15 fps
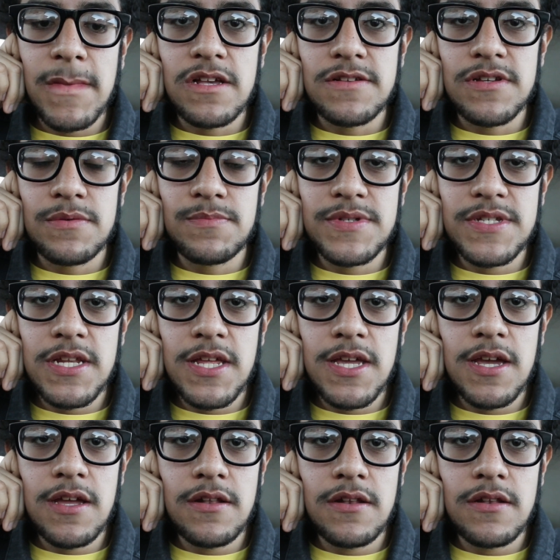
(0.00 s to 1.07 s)
So I'm sitting
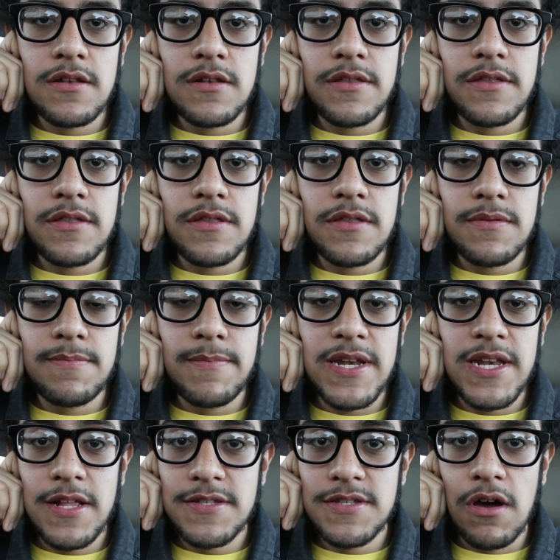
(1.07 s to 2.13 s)
in my
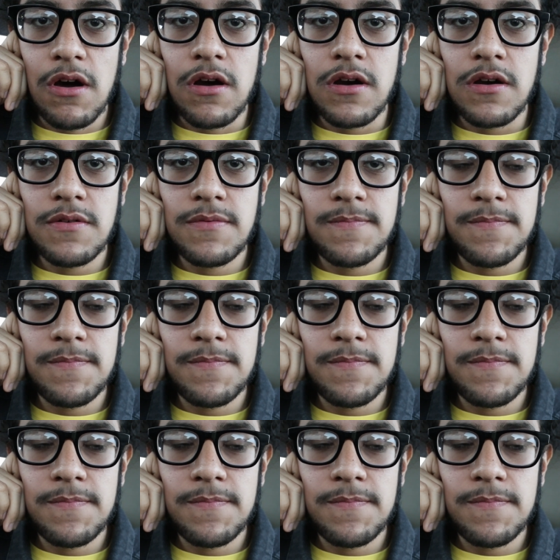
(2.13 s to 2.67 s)
dad's car